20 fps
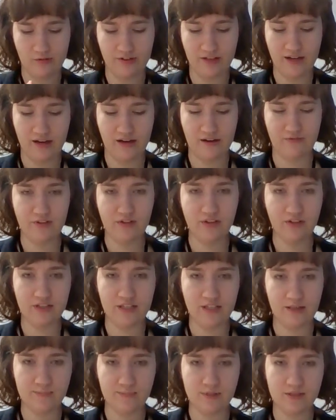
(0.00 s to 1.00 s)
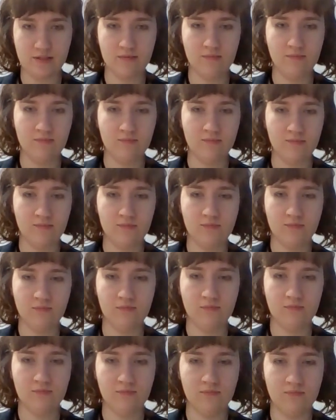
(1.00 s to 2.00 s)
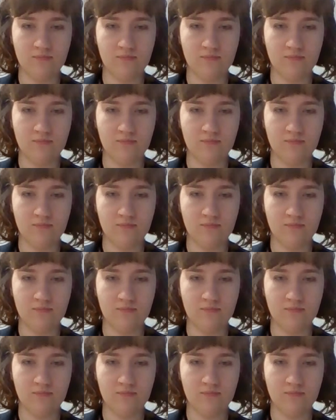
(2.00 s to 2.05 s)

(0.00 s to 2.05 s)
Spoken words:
We have fingertips, and